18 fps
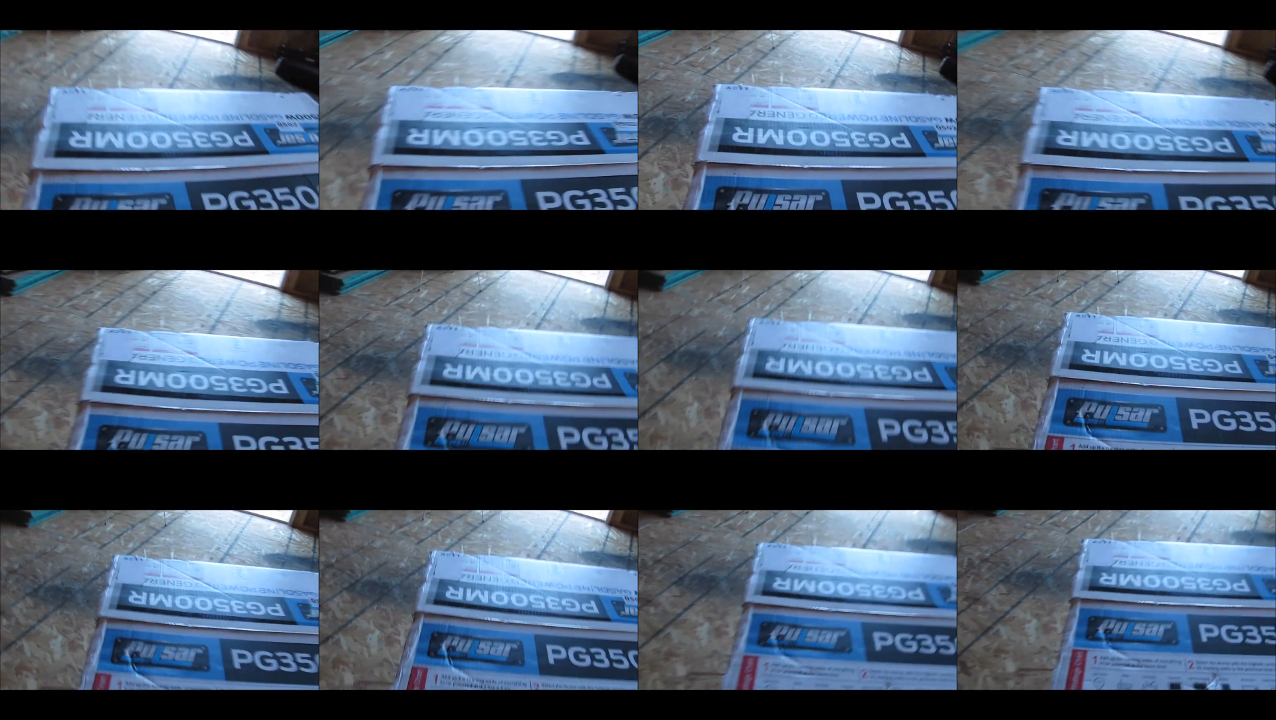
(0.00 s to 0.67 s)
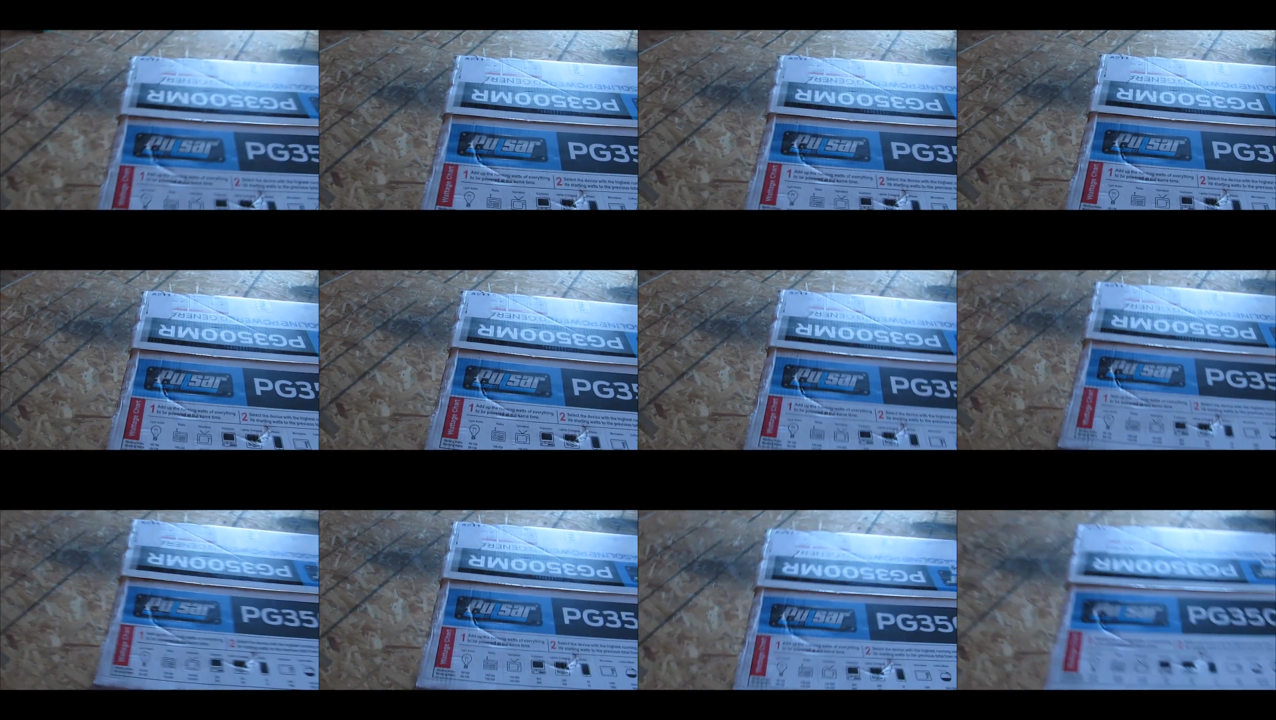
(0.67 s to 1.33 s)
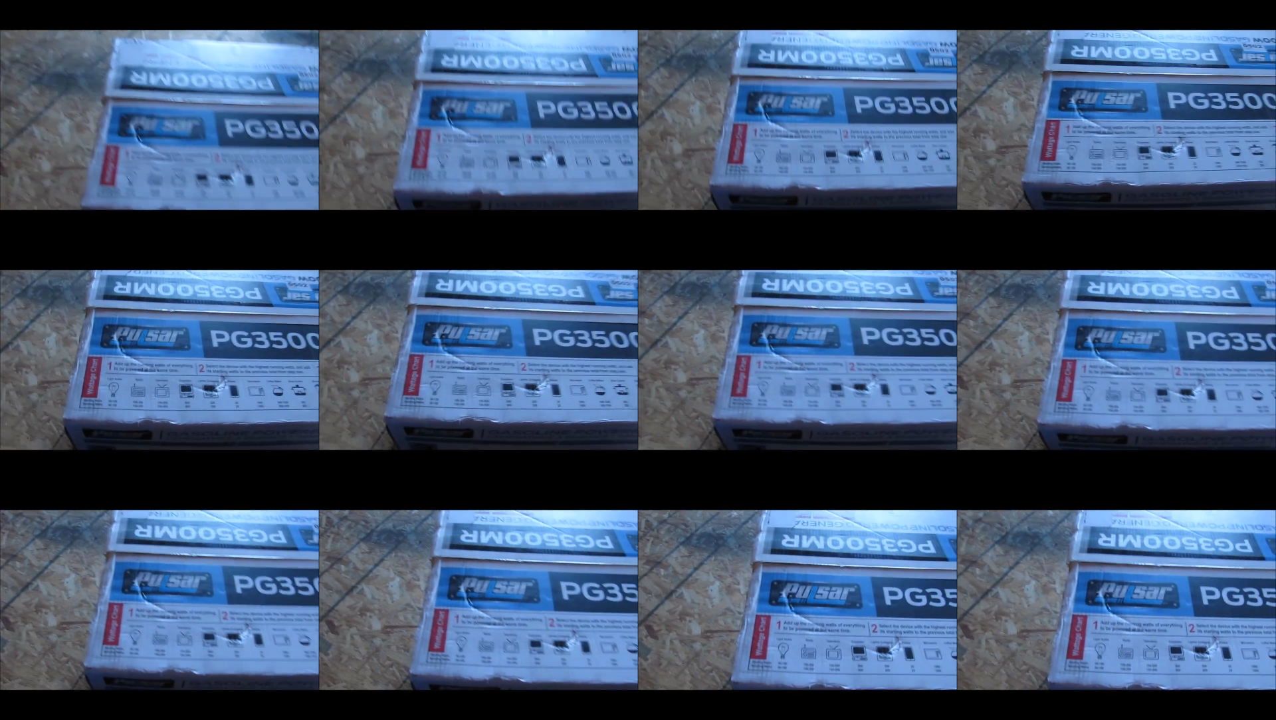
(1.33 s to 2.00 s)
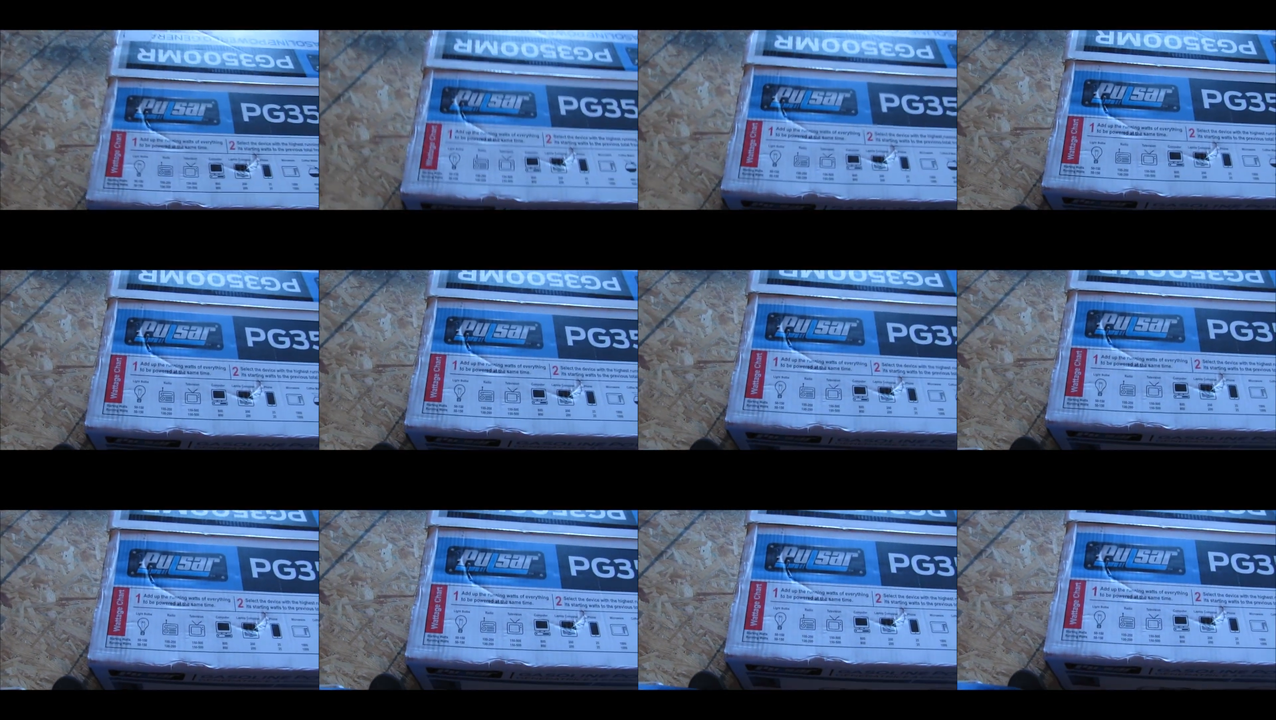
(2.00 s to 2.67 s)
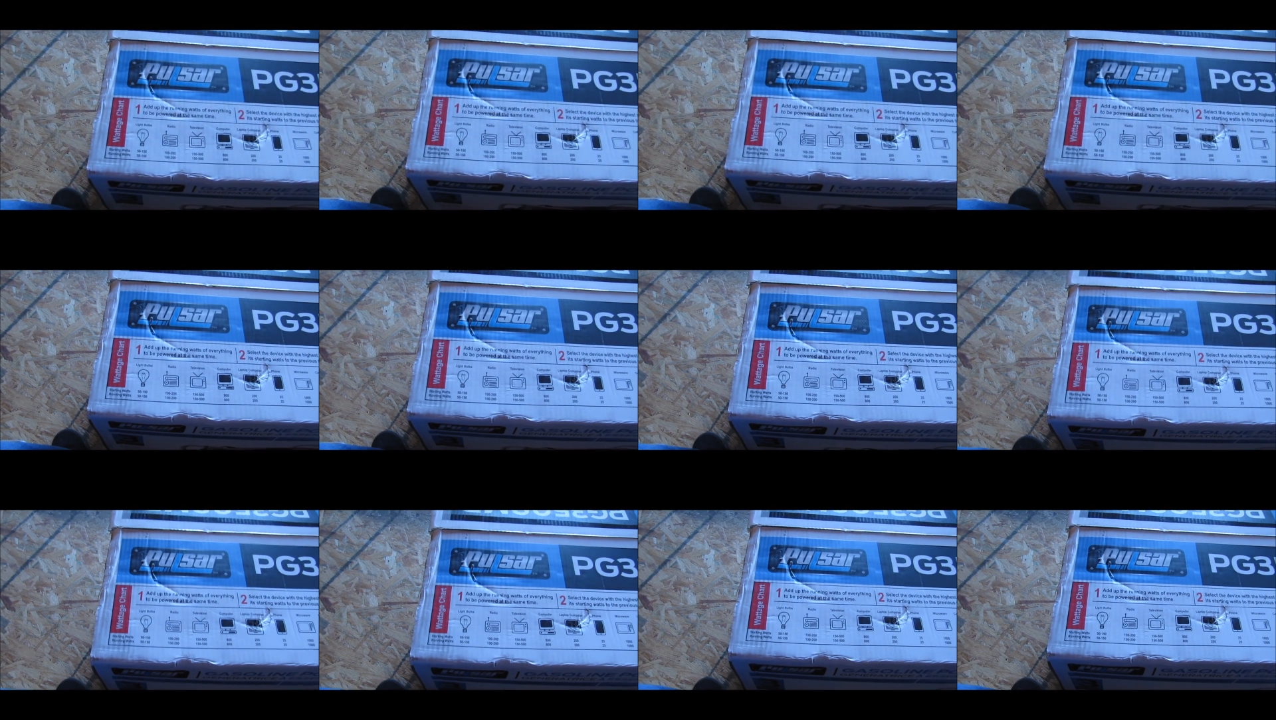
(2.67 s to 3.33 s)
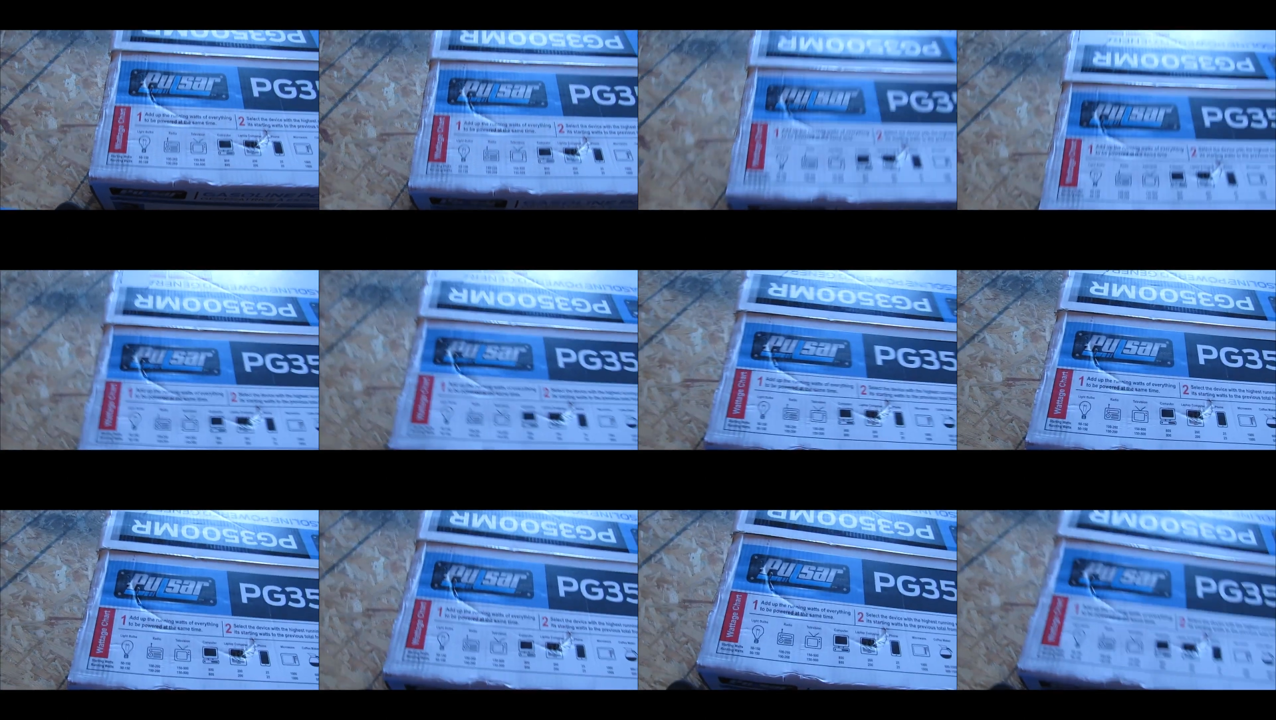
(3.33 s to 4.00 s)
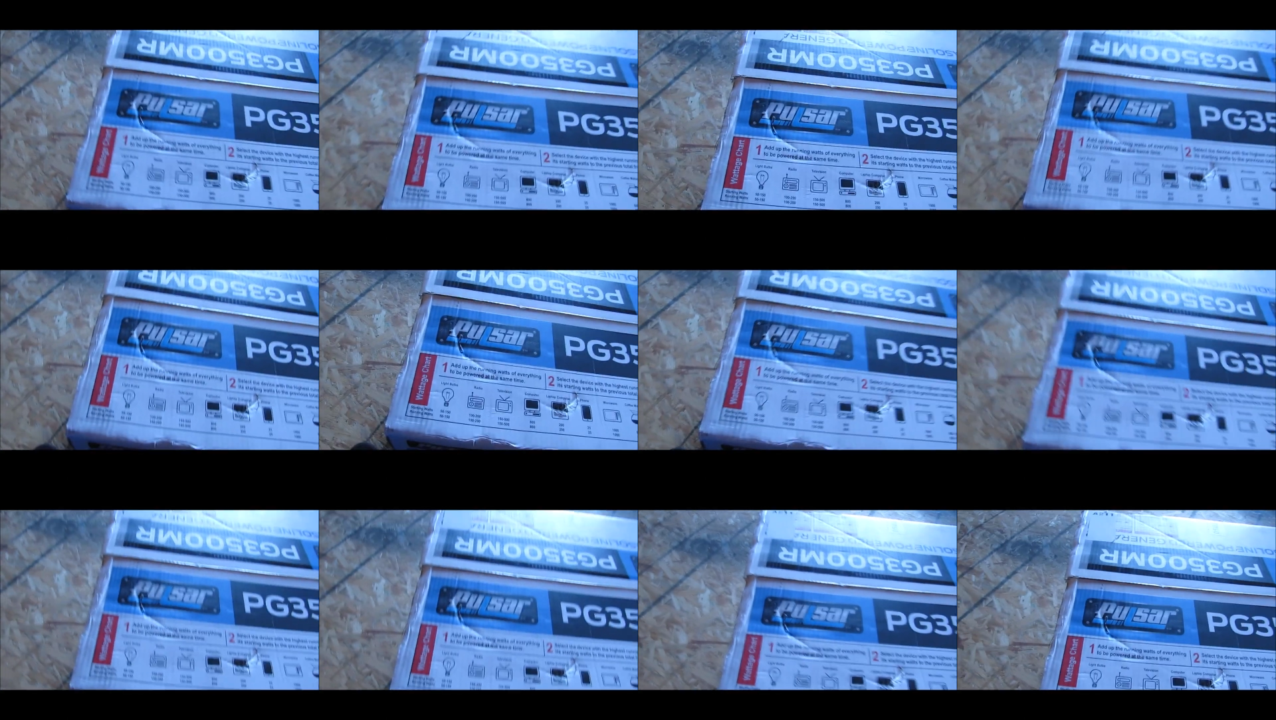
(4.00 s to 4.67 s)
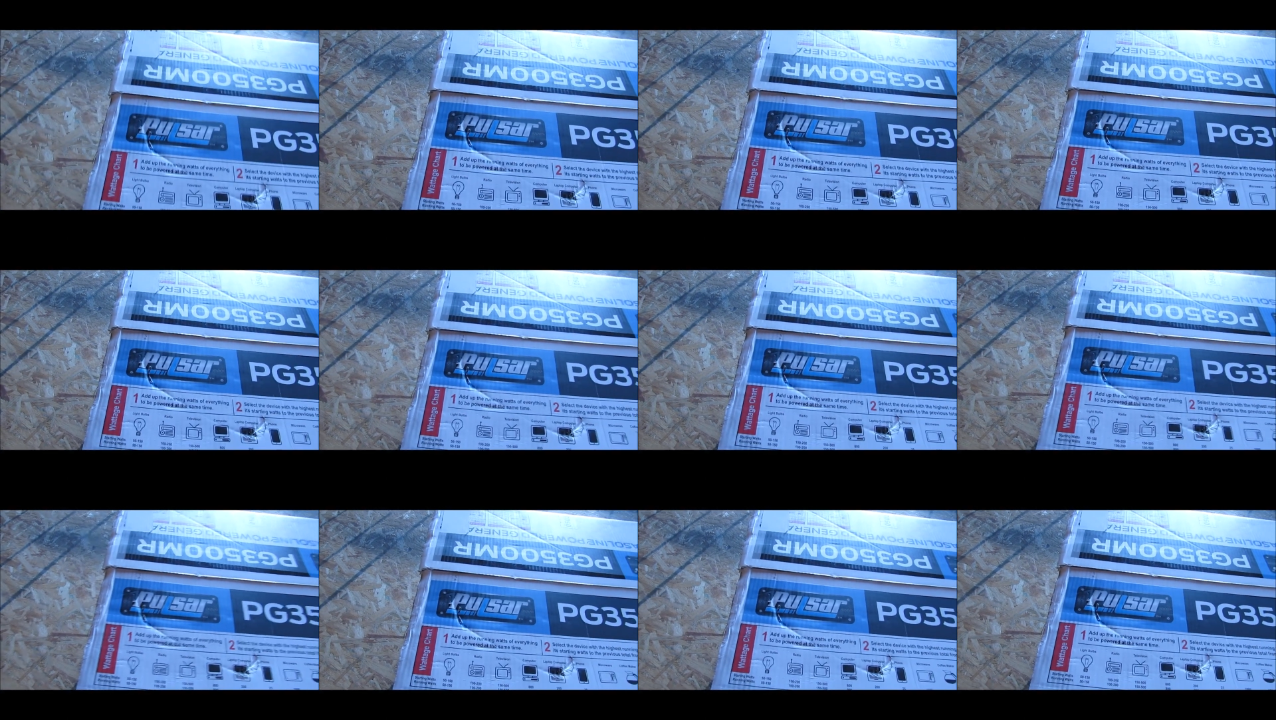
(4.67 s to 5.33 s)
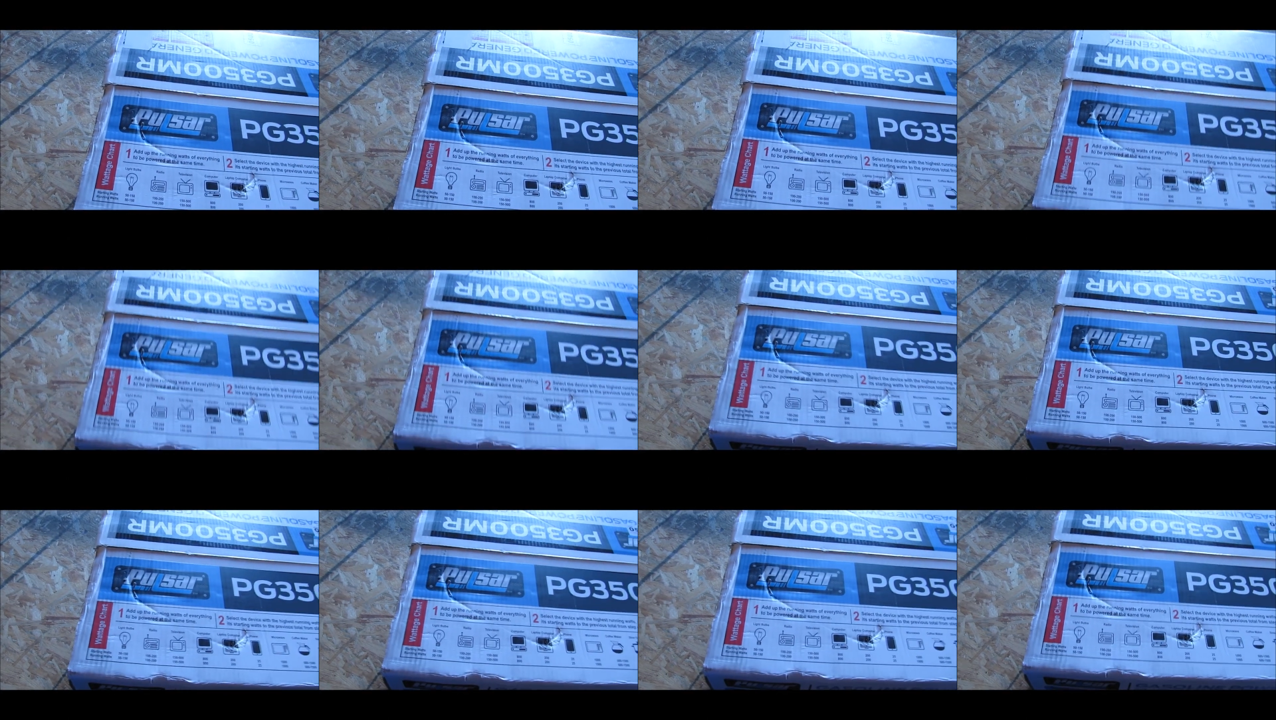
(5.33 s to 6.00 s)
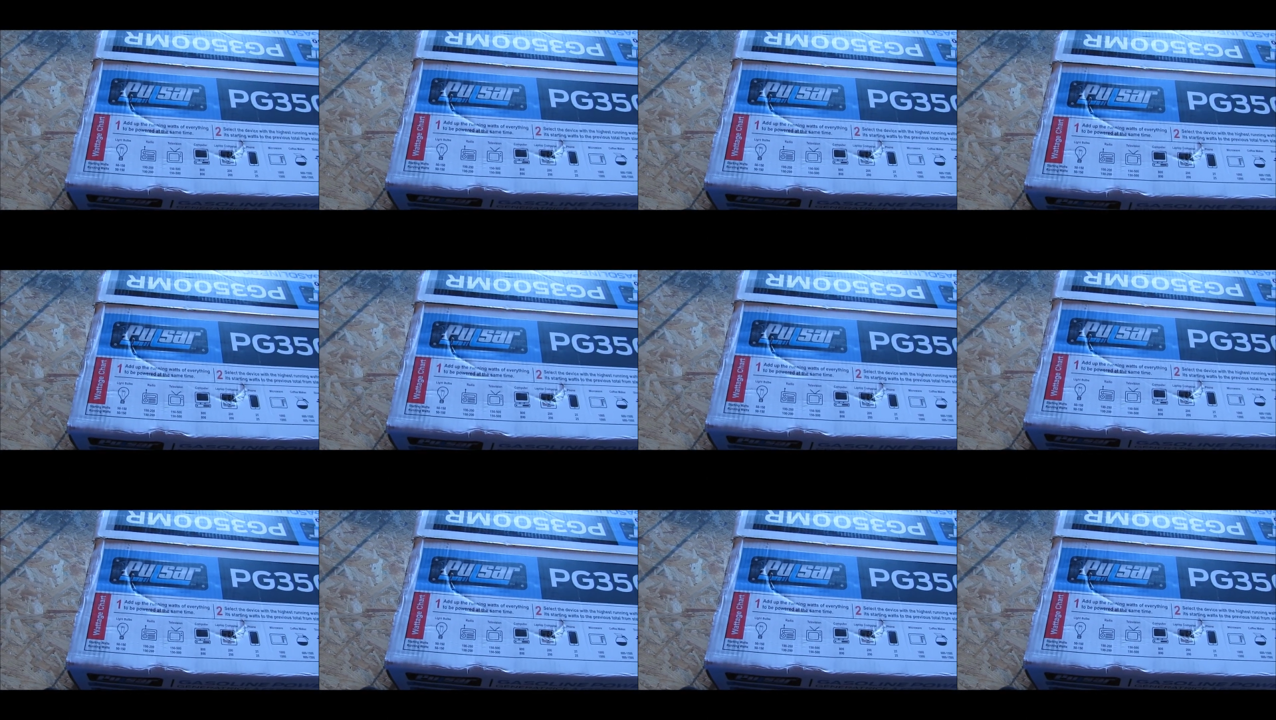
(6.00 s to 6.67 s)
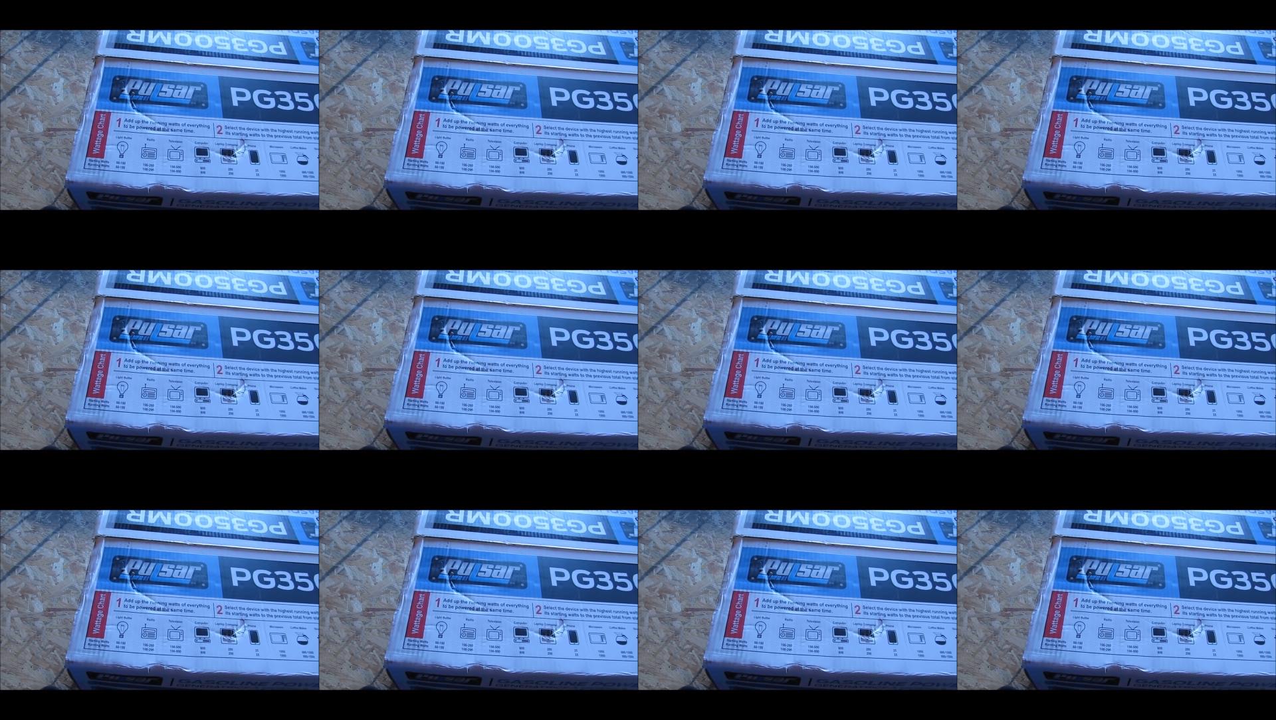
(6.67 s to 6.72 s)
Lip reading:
[unreadable: no face in view]